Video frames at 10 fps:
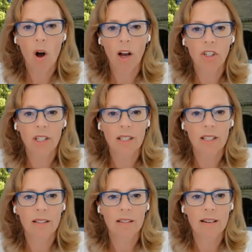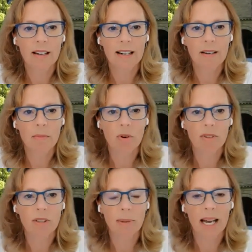Washington um,
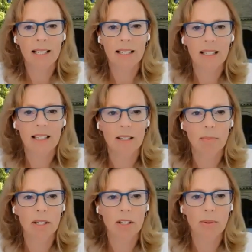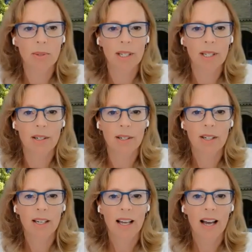over the past six months to a
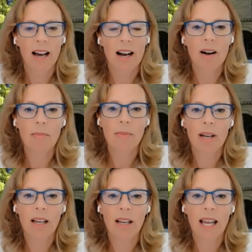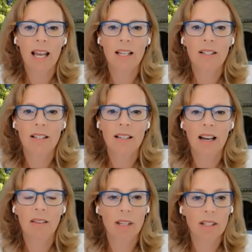year. Um, and
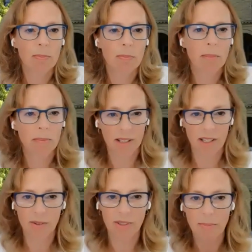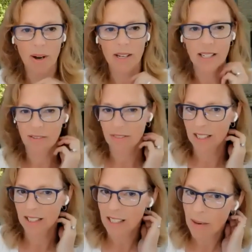uh, that's probably the only positive
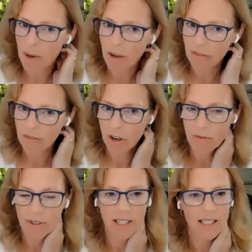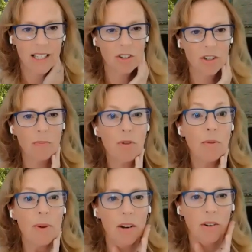thing to come out of COVID is that you can
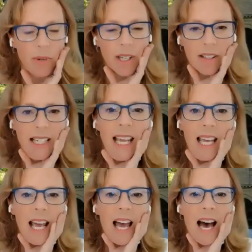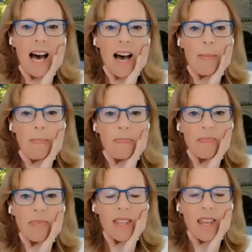move around quickly
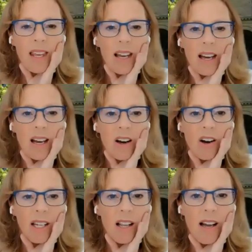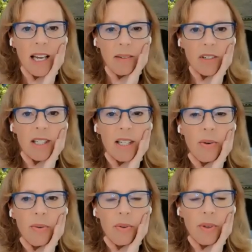um, uh, online.
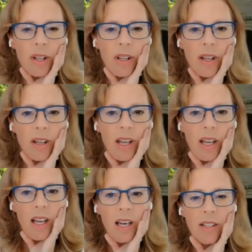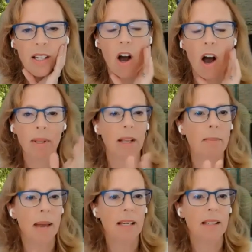So uh, it is a common
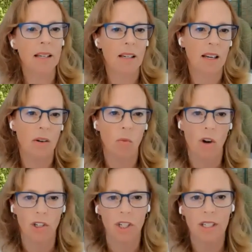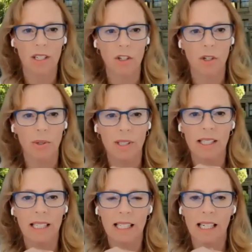lament in, in Washington
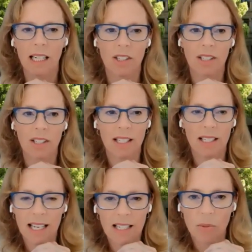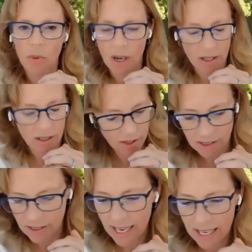currently, and I just attended a, a
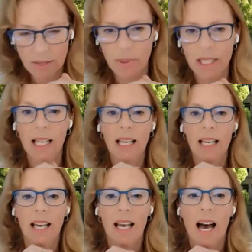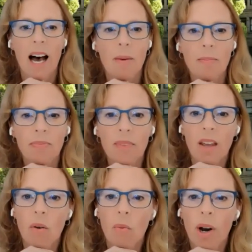talk last week um,
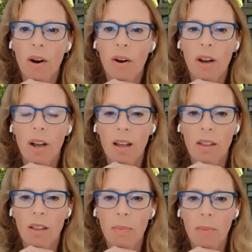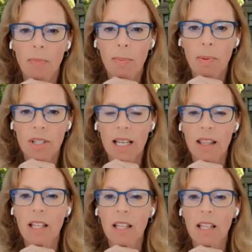where uh, people are
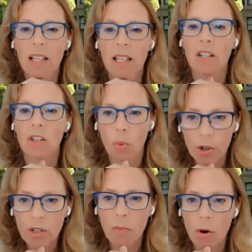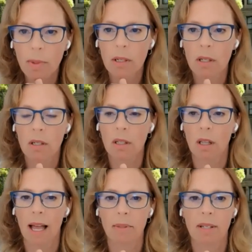saying this is the worst moment since the
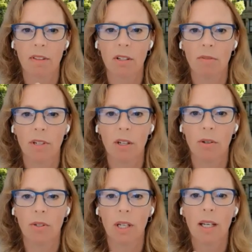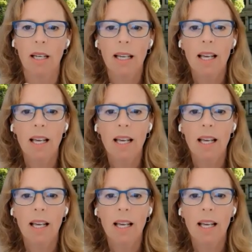collapse of the Soviet Union